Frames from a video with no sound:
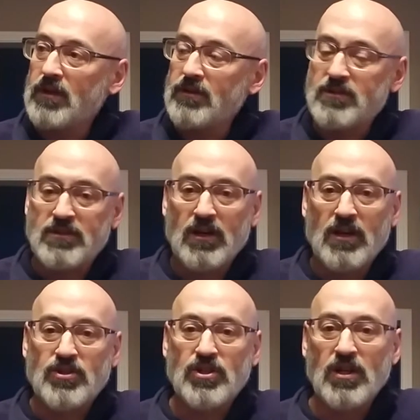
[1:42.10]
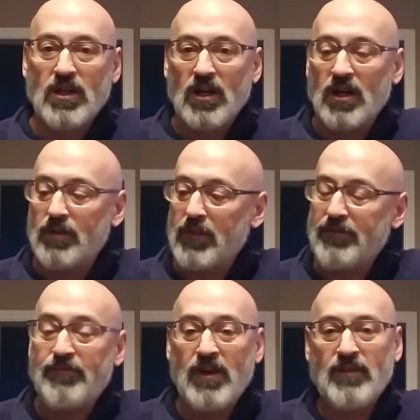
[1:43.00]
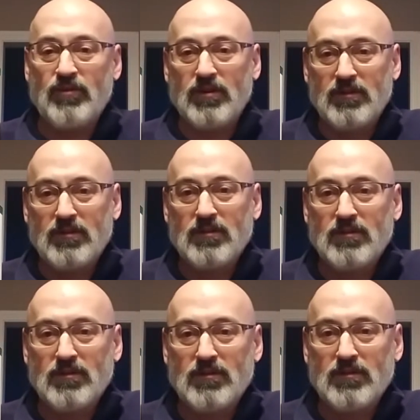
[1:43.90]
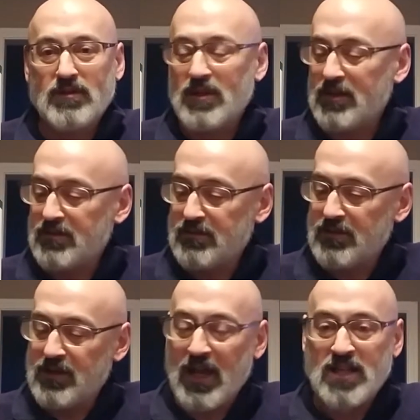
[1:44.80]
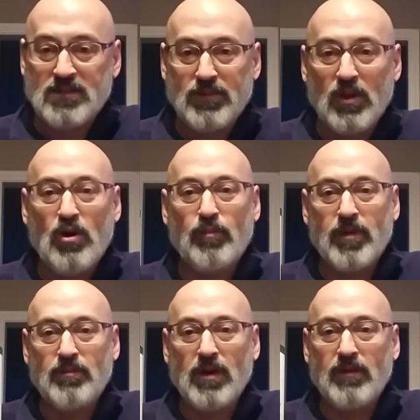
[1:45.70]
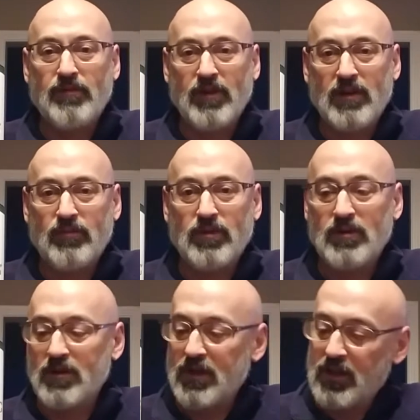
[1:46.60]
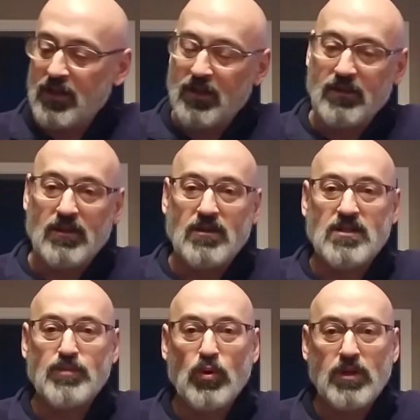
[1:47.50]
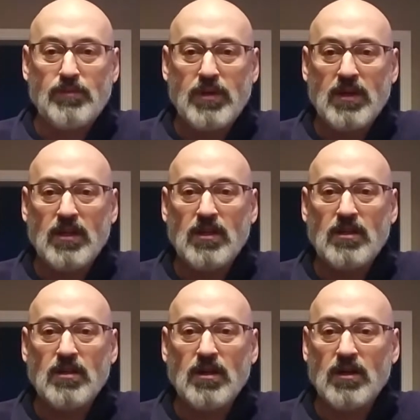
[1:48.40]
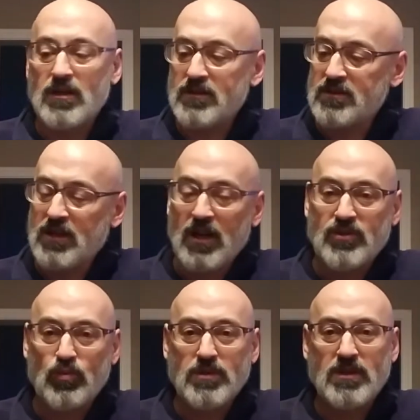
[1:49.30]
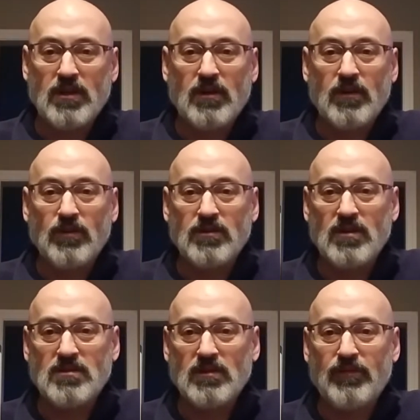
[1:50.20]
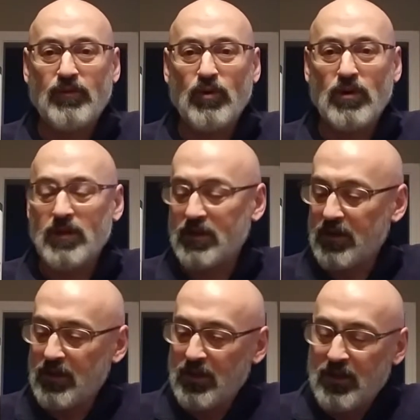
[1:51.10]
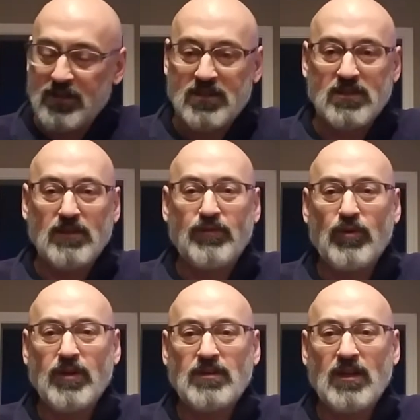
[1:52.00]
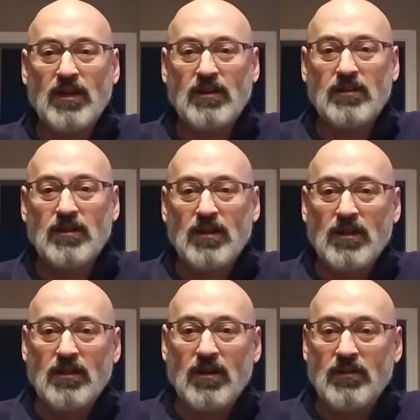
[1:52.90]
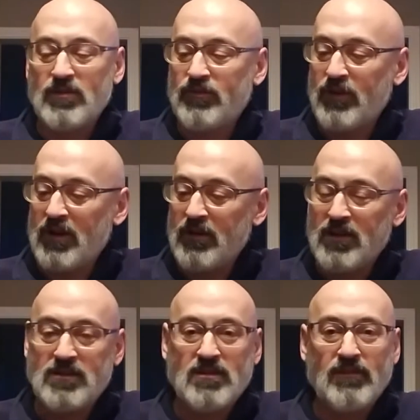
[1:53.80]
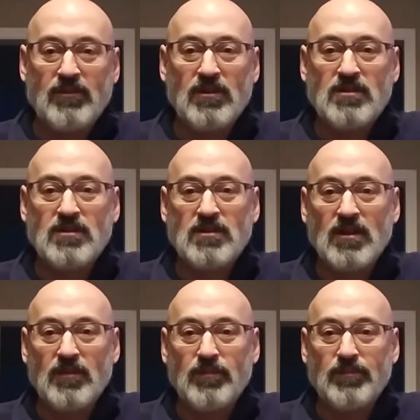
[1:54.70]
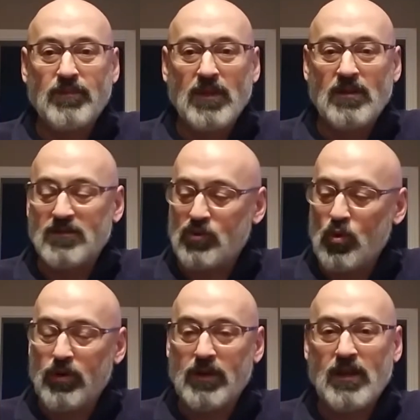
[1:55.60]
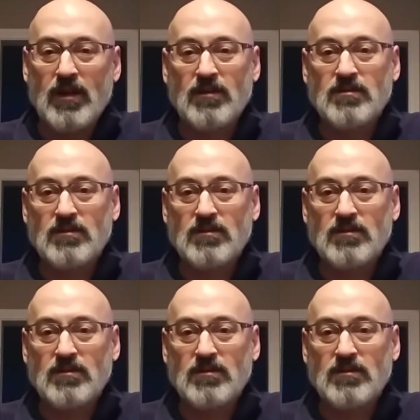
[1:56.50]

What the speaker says: Scotch. My favorite, and it has long been my favorite in the smoky, peaty Scotch whiskey area, is Laphroaig. This is a Laphroaig 10. There's variants of this. There's quarter cask.